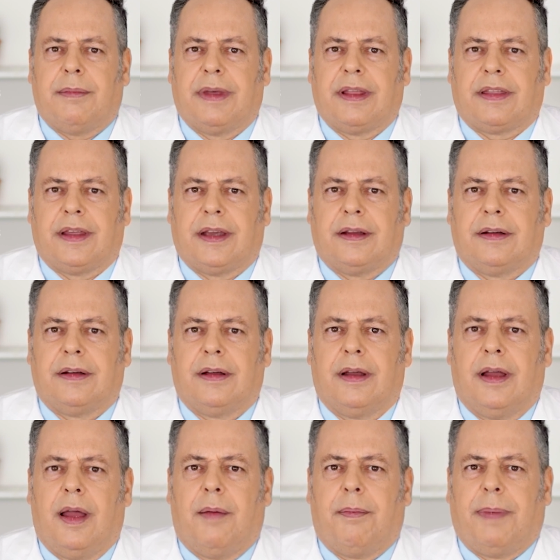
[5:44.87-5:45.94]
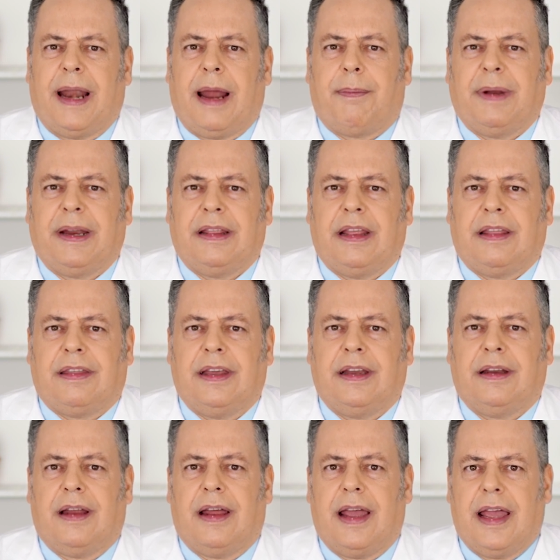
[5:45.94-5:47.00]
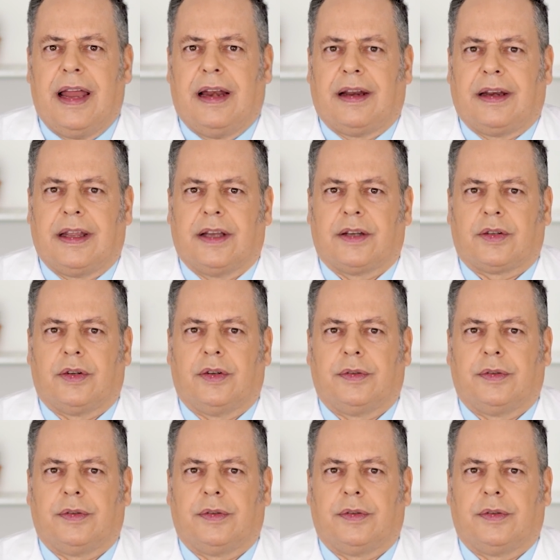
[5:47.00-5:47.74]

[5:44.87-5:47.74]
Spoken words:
Mortality. More than 20%